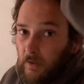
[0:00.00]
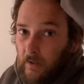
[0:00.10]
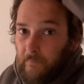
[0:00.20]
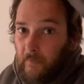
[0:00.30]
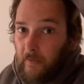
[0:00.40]

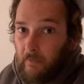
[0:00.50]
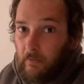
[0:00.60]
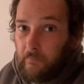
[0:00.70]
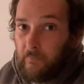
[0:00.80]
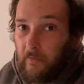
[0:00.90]
and the
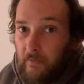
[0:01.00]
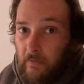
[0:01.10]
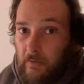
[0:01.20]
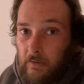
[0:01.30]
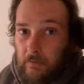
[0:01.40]
silence that
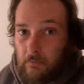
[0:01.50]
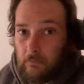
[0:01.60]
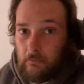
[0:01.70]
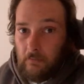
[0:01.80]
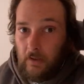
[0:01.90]
I
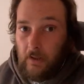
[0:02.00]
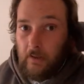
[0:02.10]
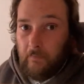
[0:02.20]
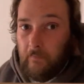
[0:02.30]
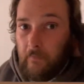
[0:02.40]

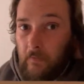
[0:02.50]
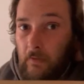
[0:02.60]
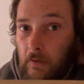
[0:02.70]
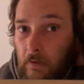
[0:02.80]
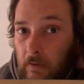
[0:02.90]
had
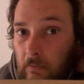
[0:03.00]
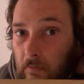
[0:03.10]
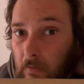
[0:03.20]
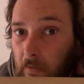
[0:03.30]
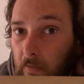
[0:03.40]

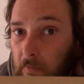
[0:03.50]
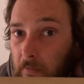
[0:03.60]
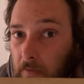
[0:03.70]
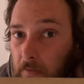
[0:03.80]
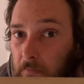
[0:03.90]
last
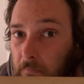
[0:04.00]
night.